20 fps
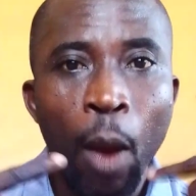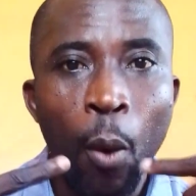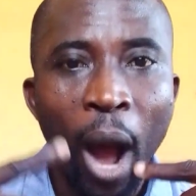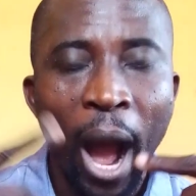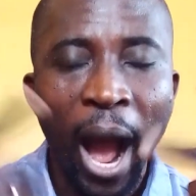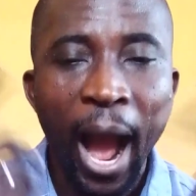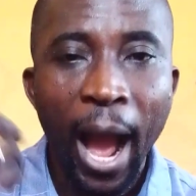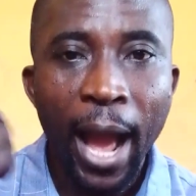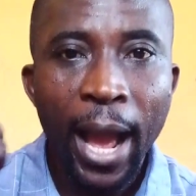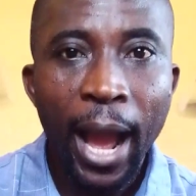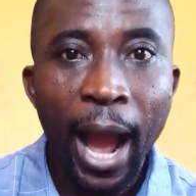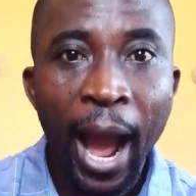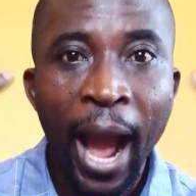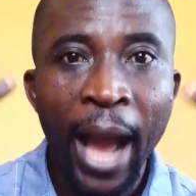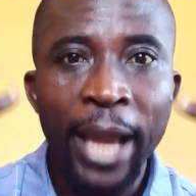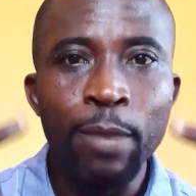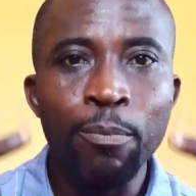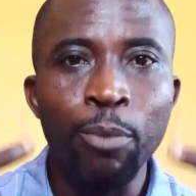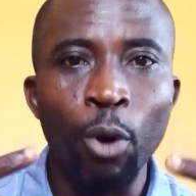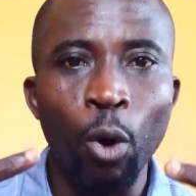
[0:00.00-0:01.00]
our
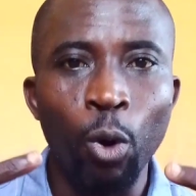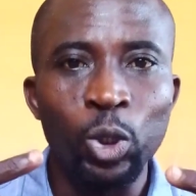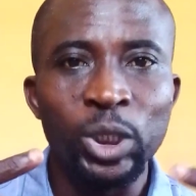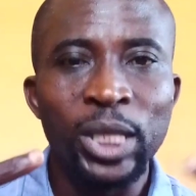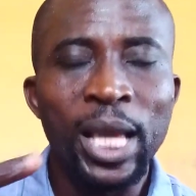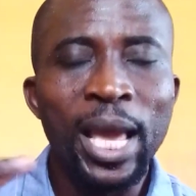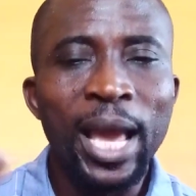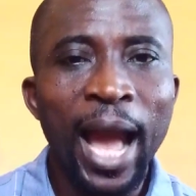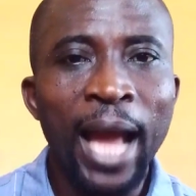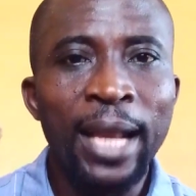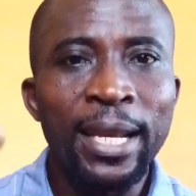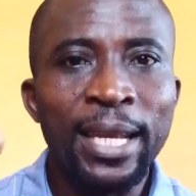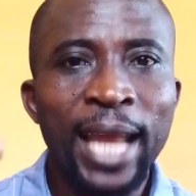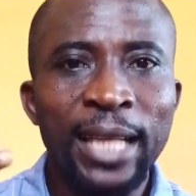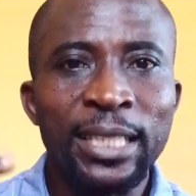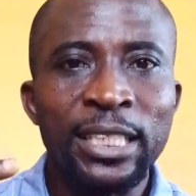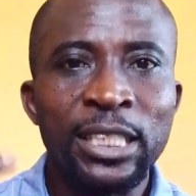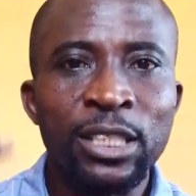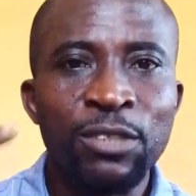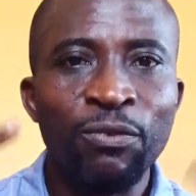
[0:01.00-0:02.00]
eyeballs, and
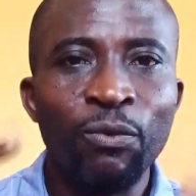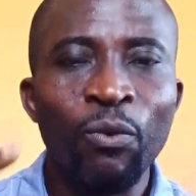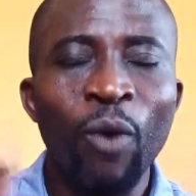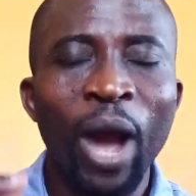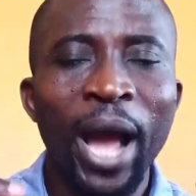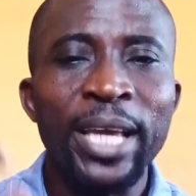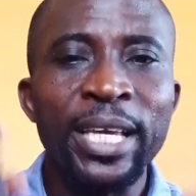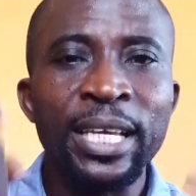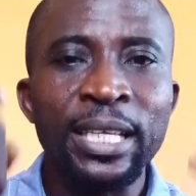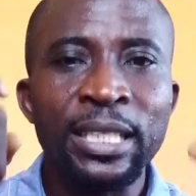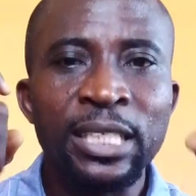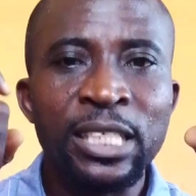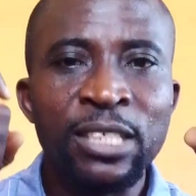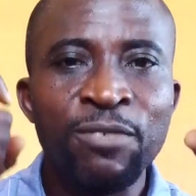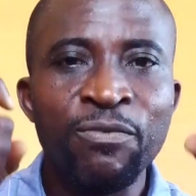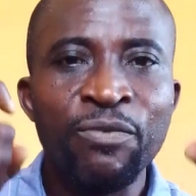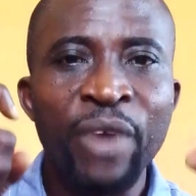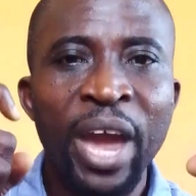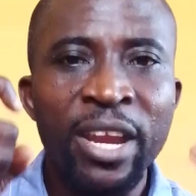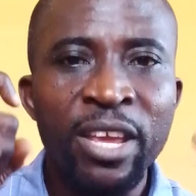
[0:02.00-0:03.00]
that is why it
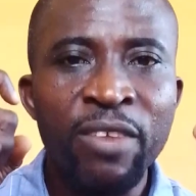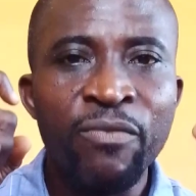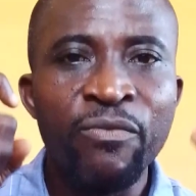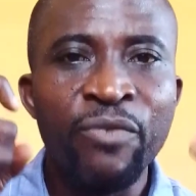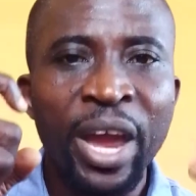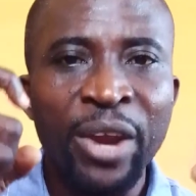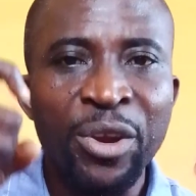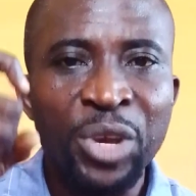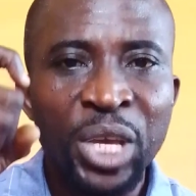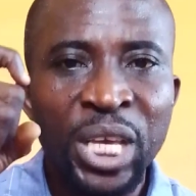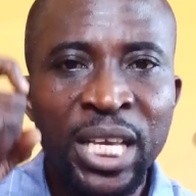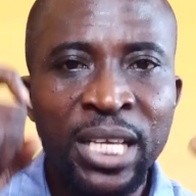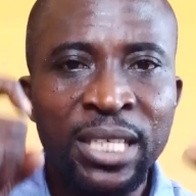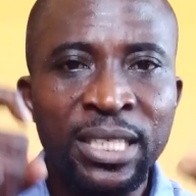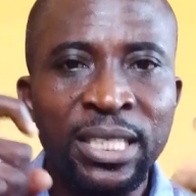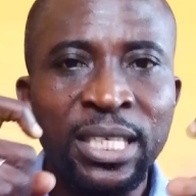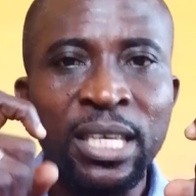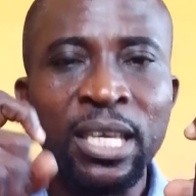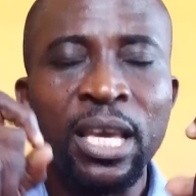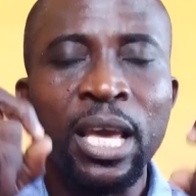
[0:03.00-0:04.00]
is very, very
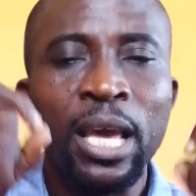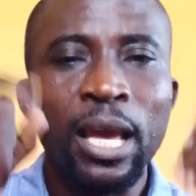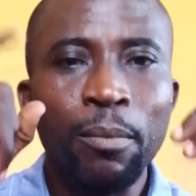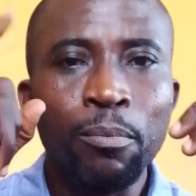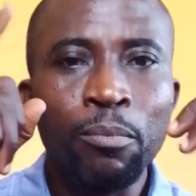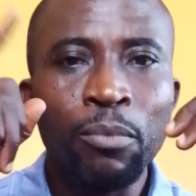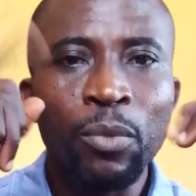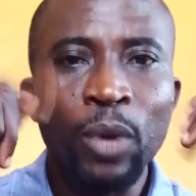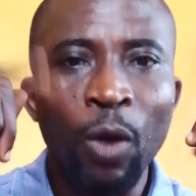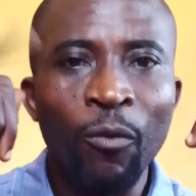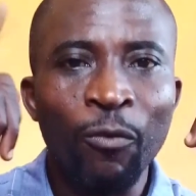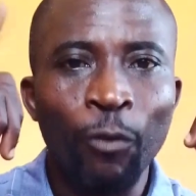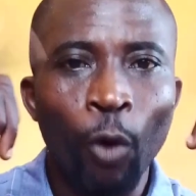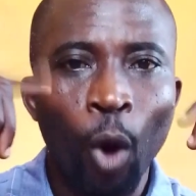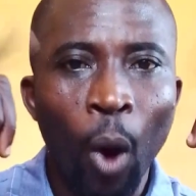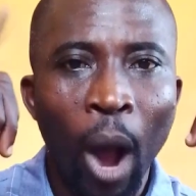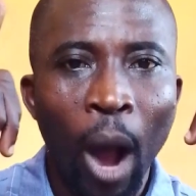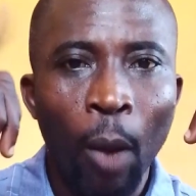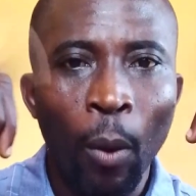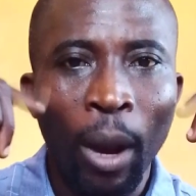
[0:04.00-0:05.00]
easy
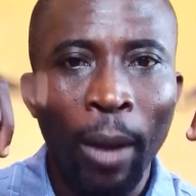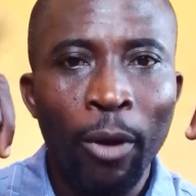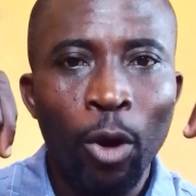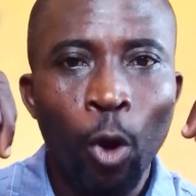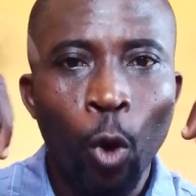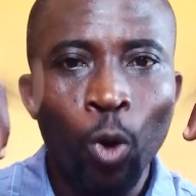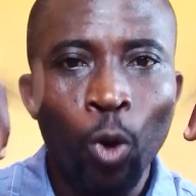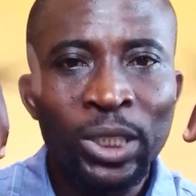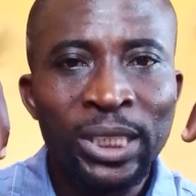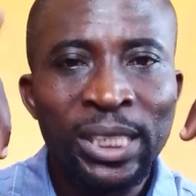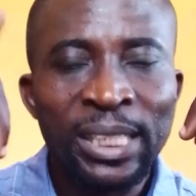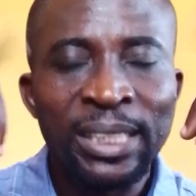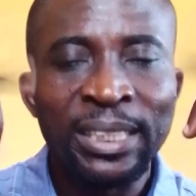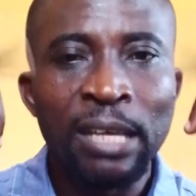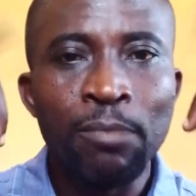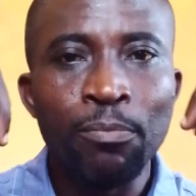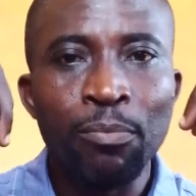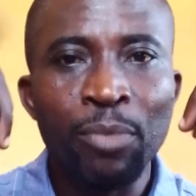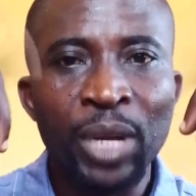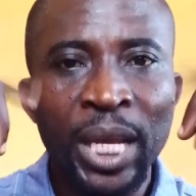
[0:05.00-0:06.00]
for our
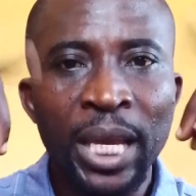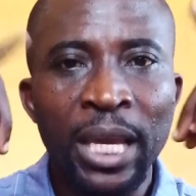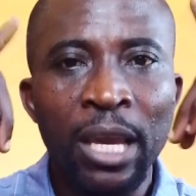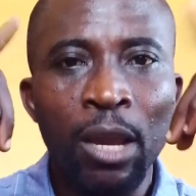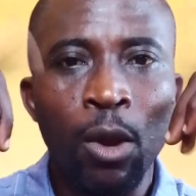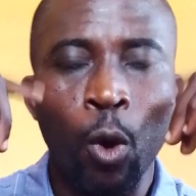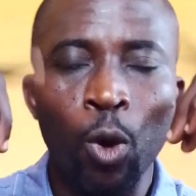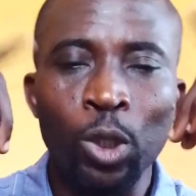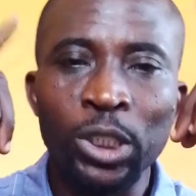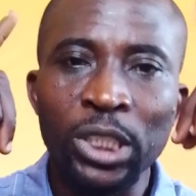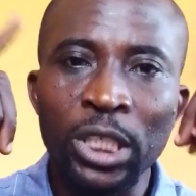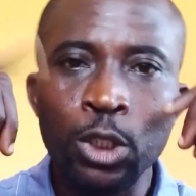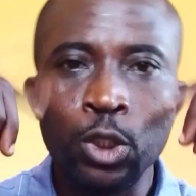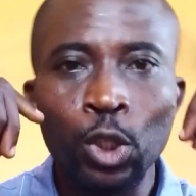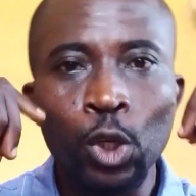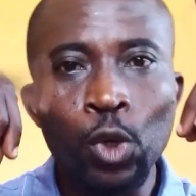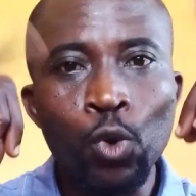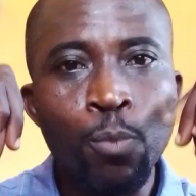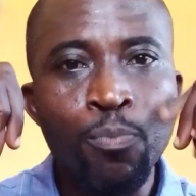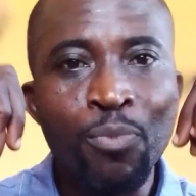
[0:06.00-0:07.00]
consistent blinking, cause
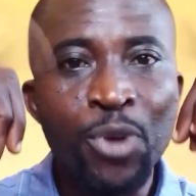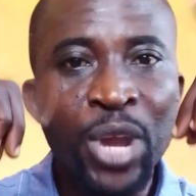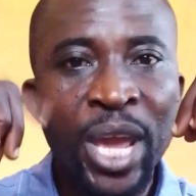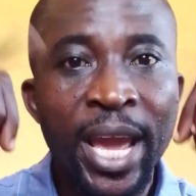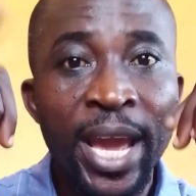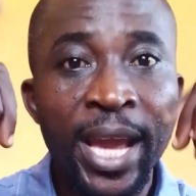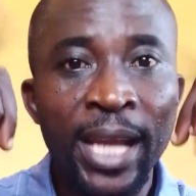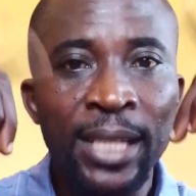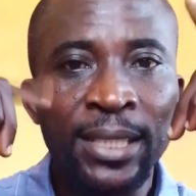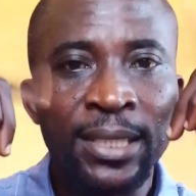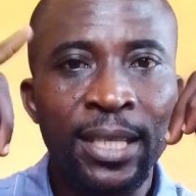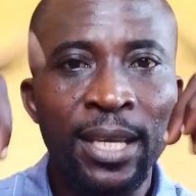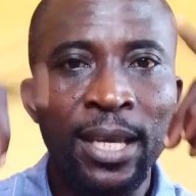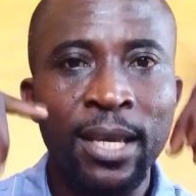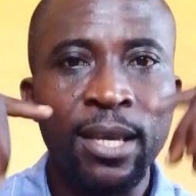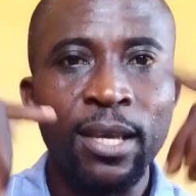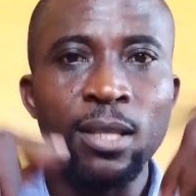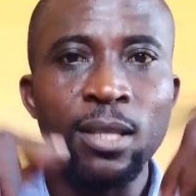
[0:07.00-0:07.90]
it lubricates